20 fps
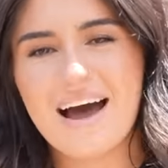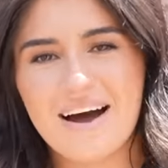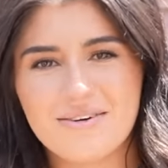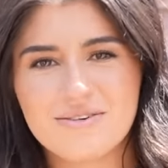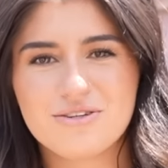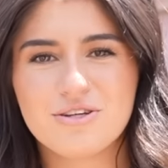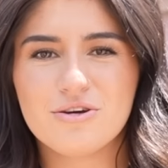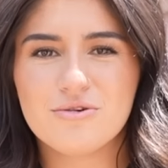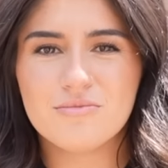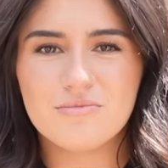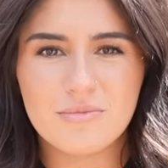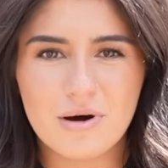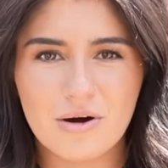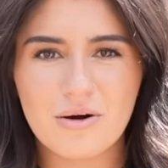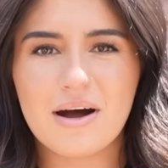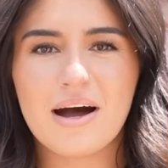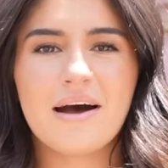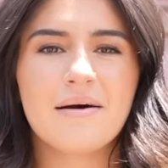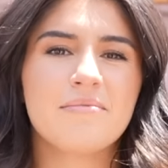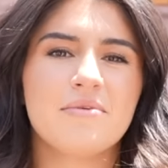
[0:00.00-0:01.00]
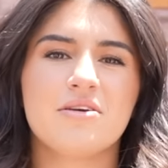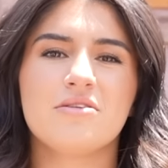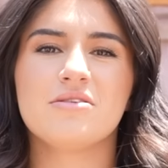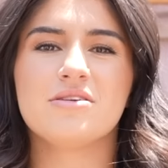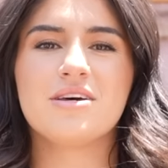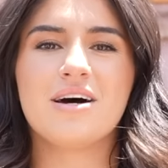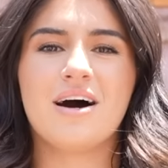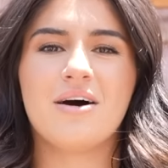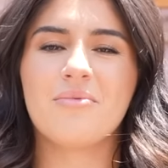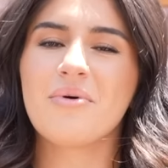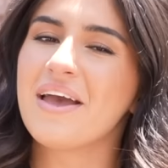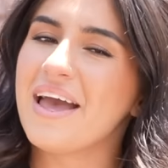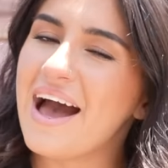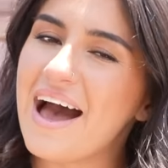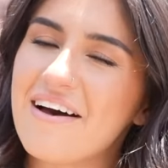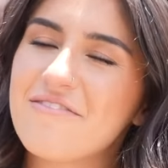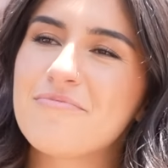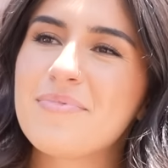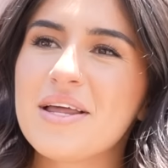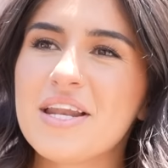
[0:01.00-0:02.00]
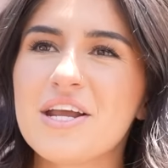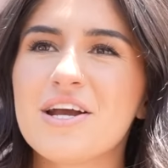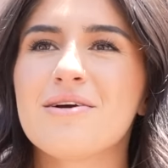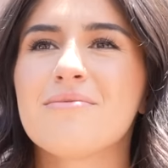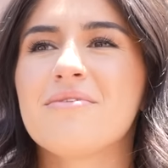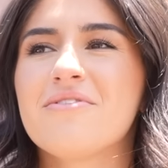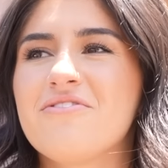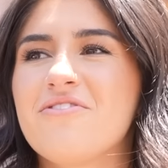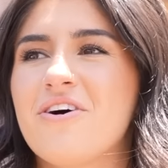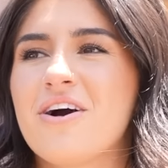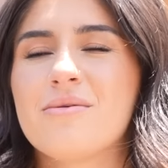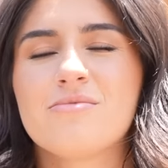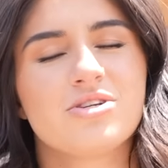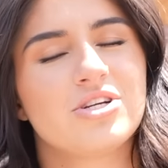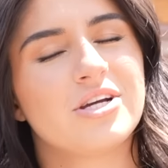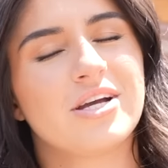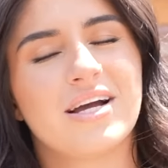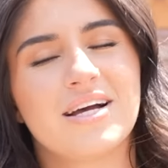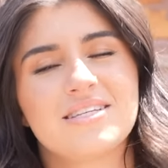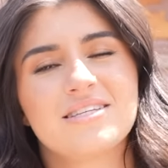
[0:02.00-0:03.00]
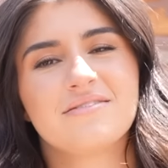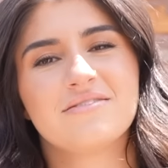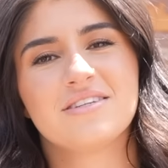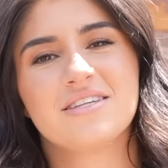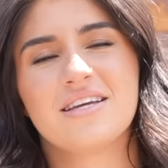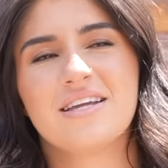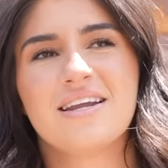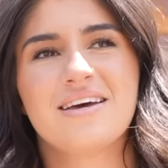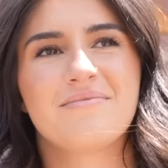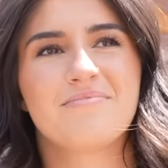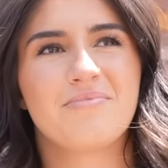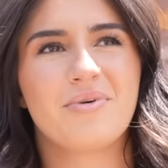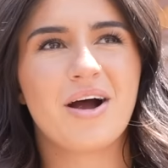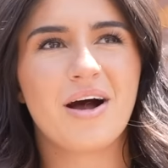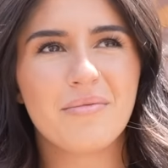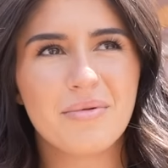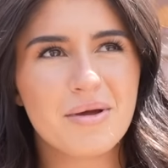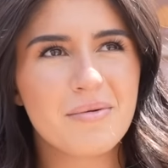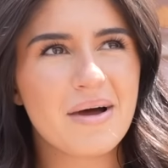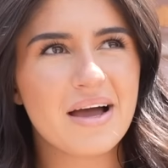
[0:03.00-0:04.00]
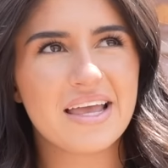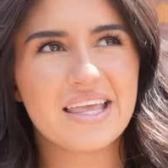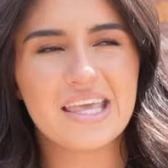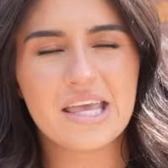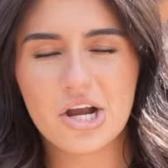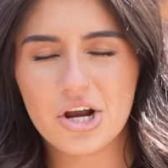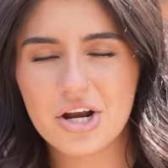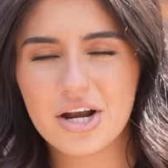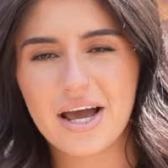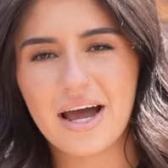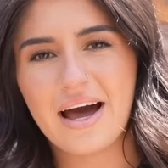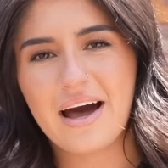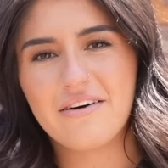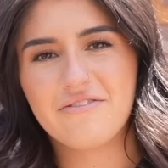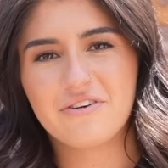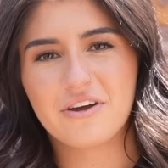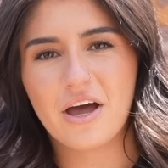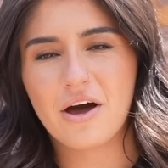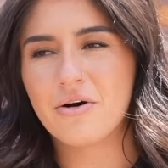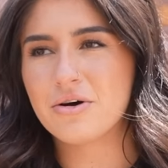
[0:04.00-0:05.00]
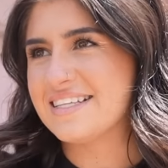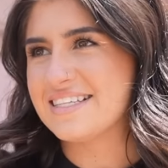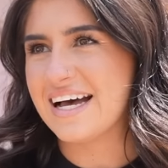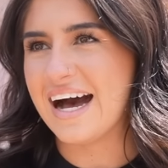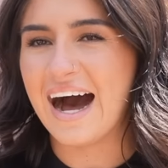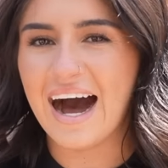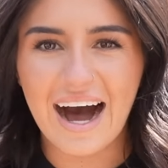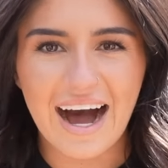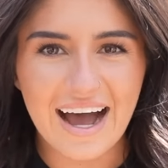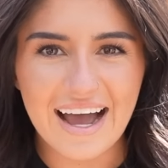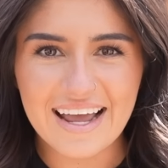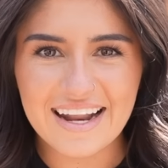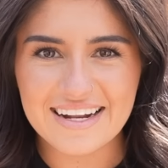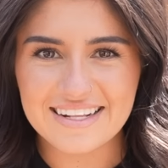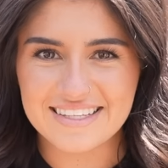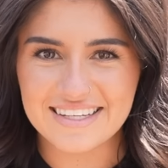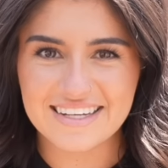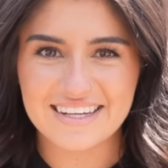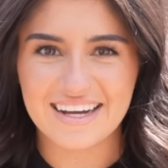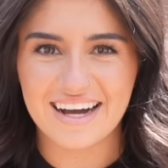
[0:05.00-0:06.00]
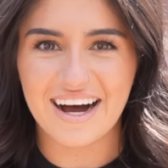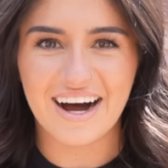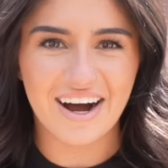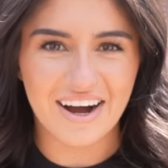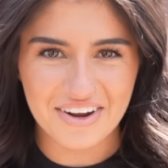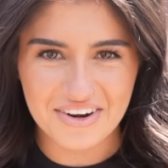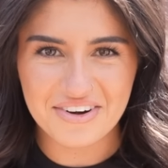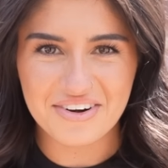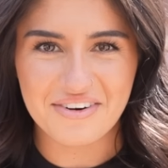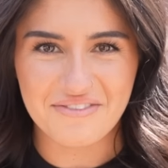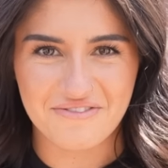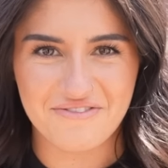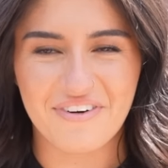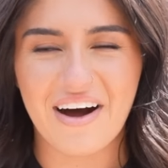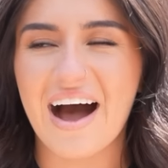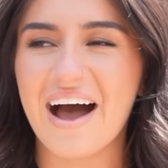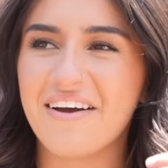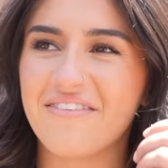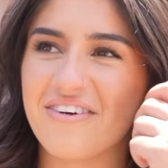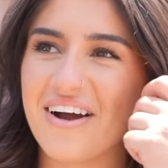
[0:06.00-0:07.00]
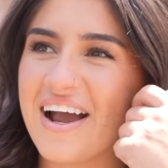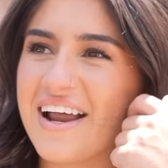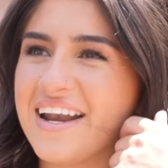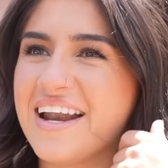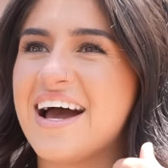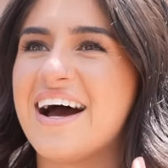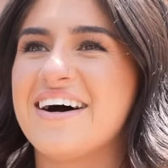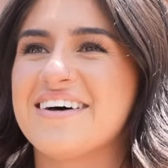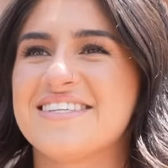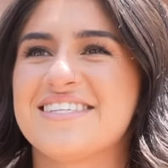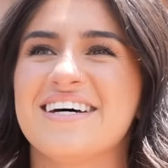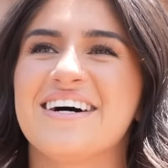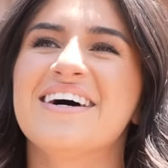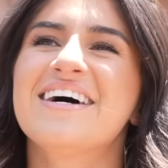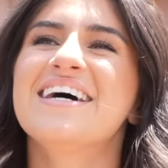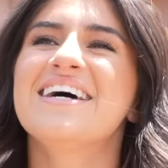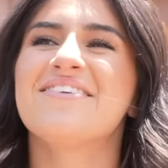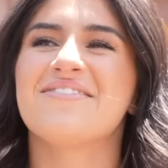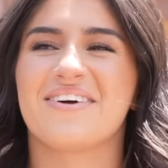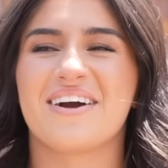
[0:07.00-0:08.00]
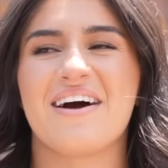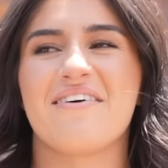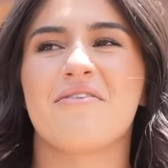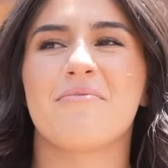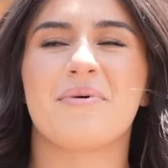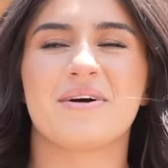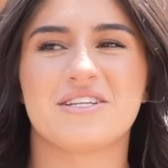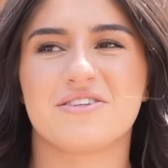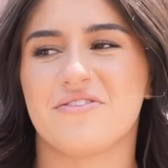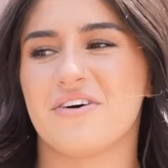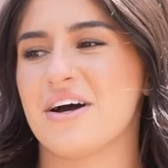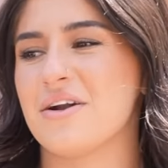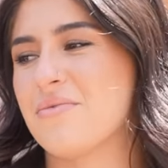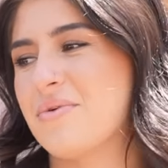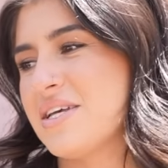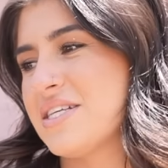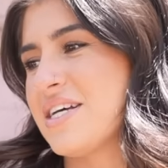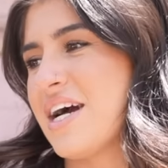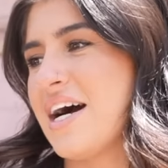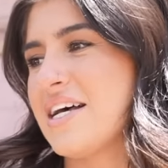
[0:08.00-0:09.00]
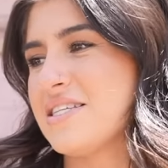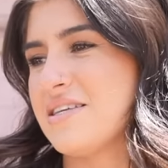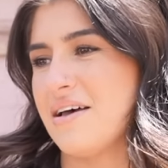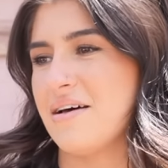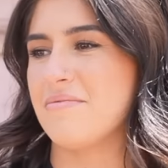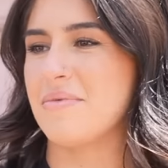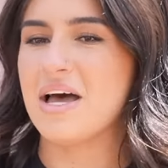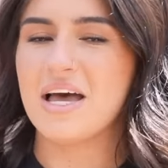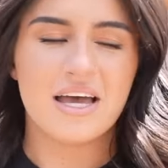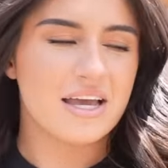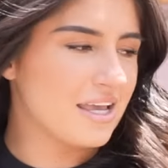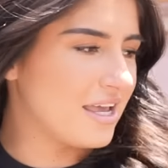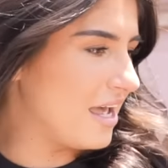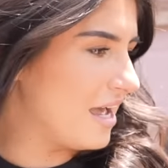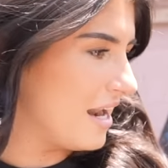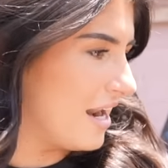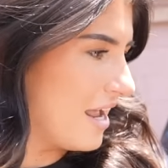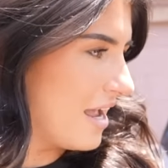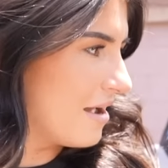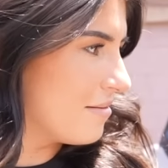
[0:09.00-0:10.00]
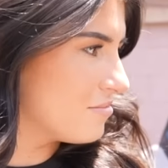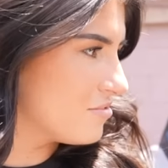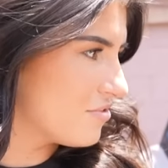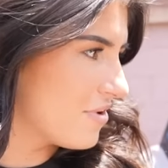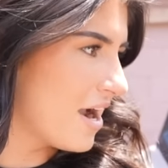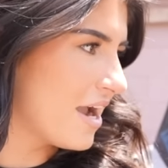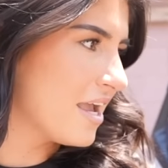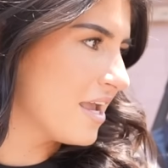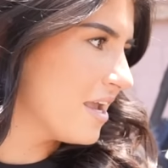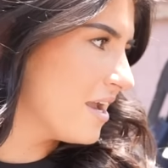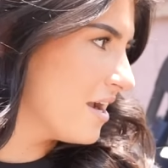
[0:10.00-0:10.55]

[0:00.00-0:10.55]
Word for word: out to Moab, Utah. We have been here before, I'm sure you guys have seen it, probably about a year and a half ago. It's hot, it's like 105 right now, so we're gonna have a bunch of fun. We've got some Can-Ams right